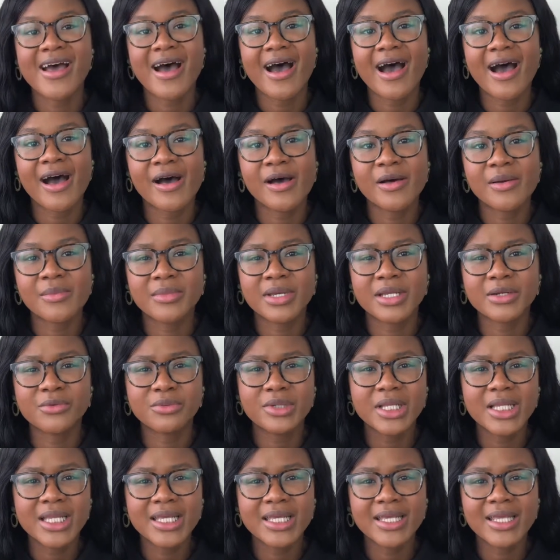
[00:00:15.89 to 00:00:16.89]
and
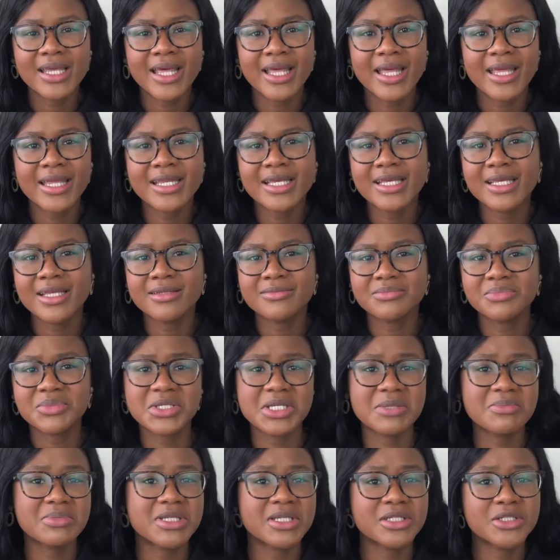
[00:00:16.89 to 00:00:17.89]
really any
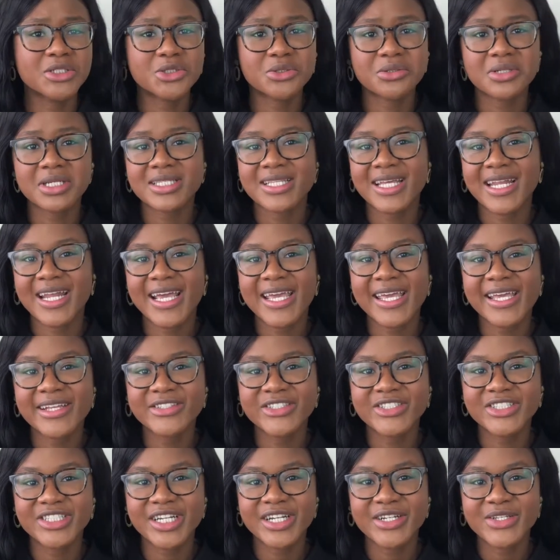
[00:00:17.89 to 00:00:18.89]
tips and tricks that I can
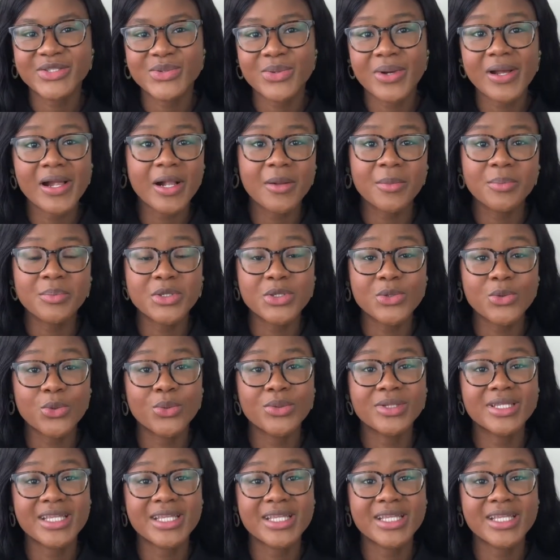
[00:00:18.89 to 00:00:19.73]
share to help you